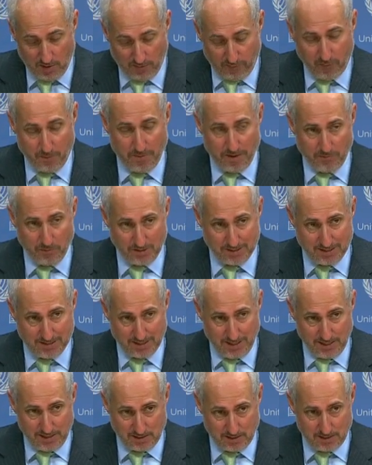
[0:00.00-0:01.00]
for member
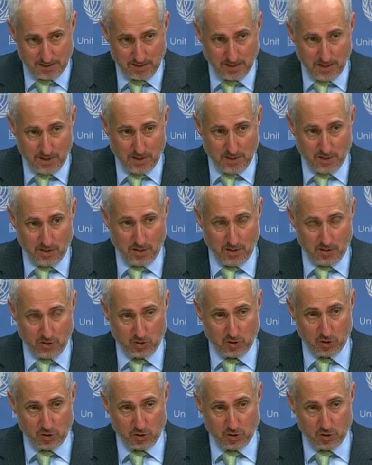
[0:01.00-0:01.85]
states uh,